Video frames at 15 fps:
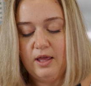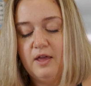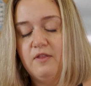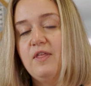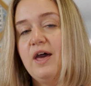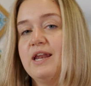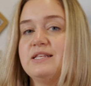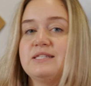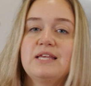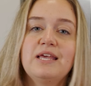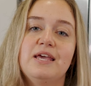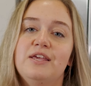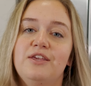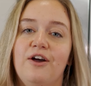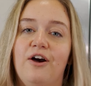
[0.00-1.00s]
And that is
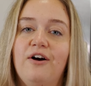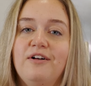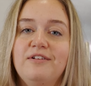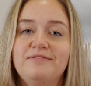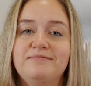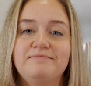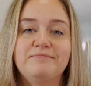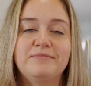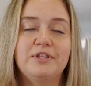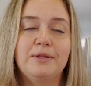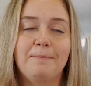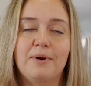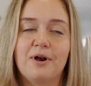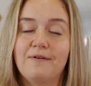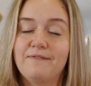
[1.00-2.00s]
it, y'all. The
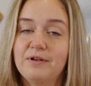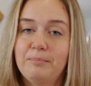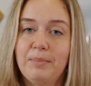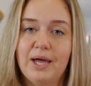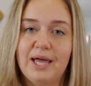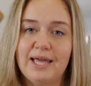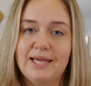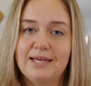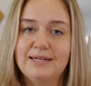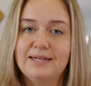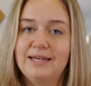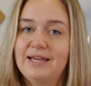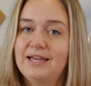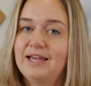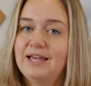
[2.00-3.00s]
perfect bite.
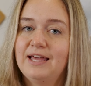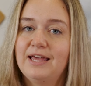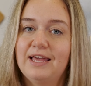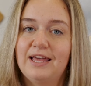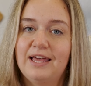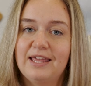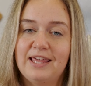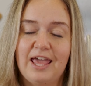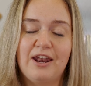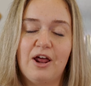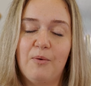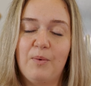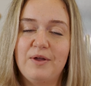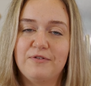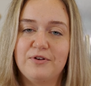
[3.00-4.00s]

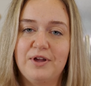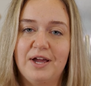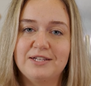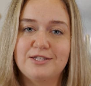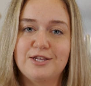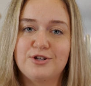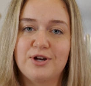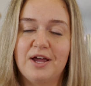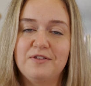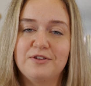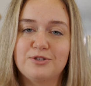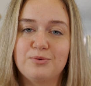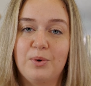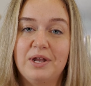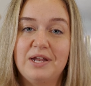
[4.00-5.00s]
Cannot wait for you guys to try
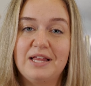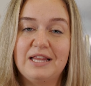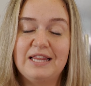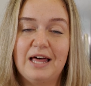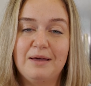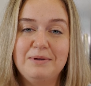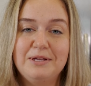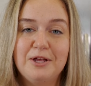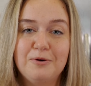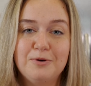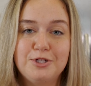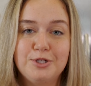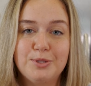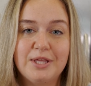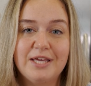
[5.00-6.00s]
this one. Let me know
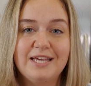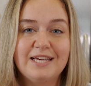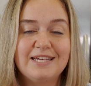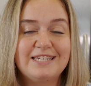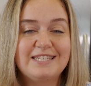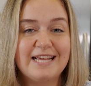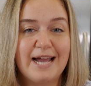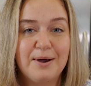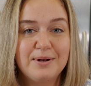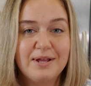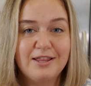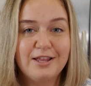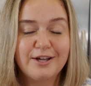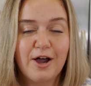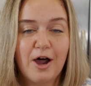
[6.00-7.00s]
what you think down
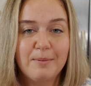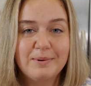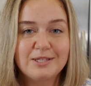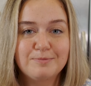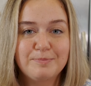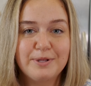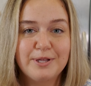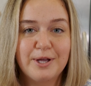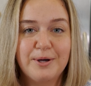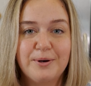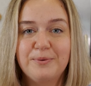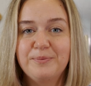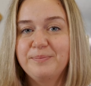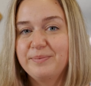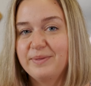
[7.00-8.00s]
in the comments
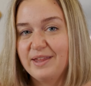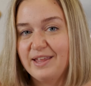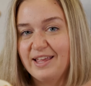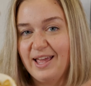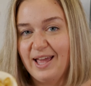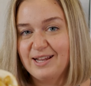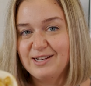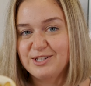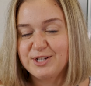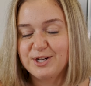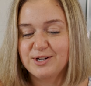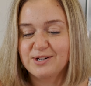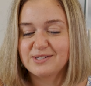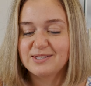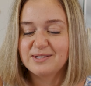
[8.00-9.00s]
below, and
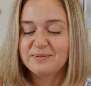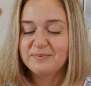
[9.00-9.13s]
cheers.